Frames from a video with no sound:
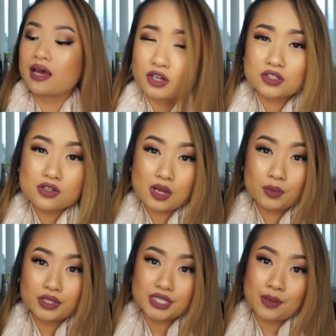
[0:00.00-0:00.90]
You can also
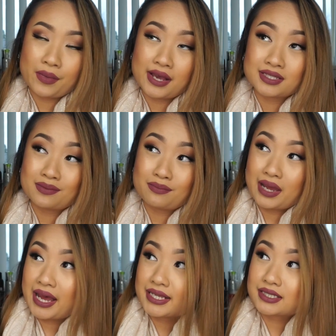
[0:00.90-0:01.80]
double this up as a
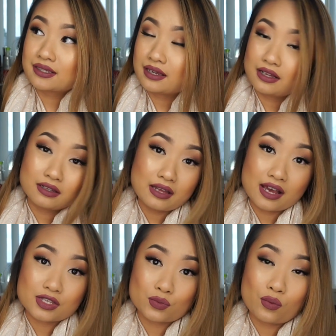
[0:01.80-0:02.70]
mask
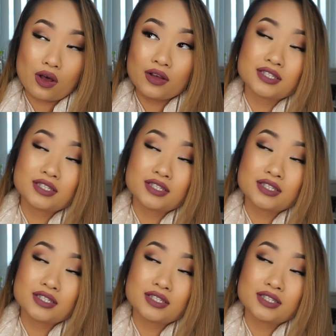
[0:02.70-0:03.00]
as well.